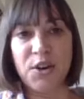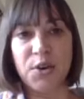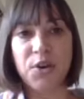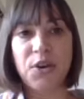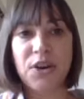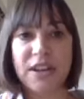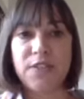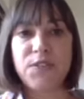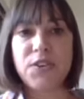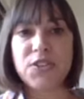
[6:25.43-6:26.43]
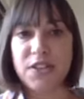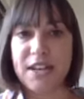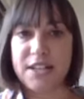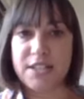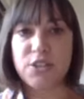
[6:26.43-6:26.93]
Or if you don't
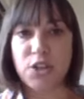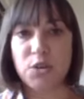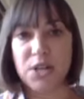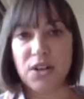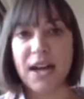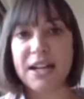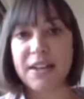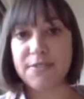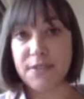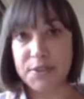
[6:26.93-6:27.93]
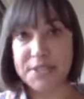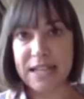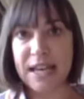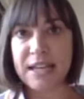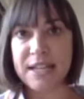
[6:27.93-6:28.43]
actually know what your hunger feels
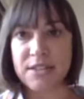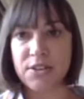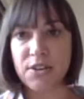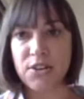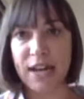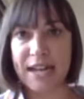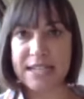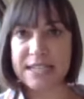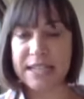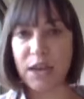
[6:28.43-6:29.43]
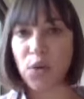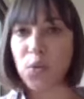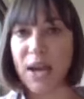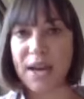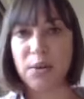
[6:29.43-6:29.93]
like, so you're not actually
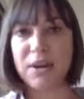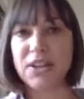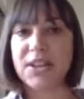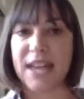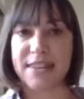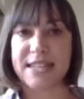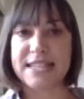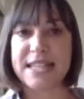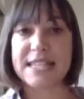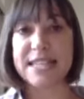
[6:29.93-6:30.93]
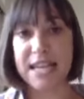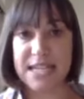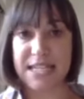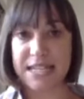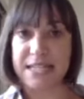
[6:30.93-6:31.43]
aware when you get these
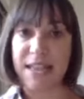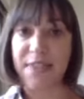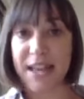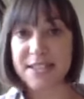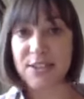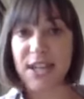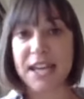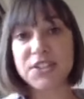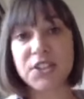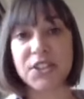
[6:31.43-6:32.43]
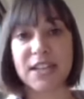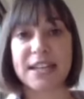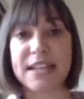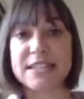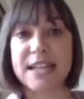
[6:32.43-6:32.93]
sensations, that's okay too.
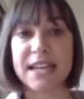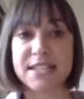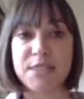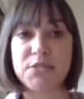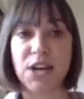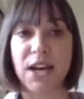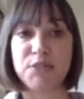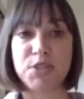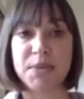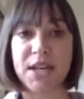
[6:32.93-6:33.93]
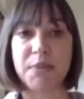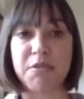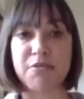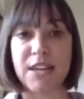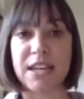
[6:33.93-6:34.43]
It can take some time to become
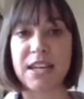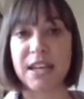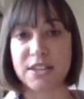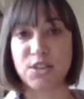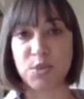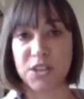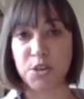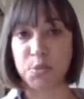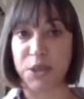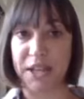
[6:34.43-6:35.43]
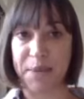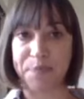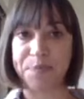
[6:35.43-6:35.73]
reconnected with your body.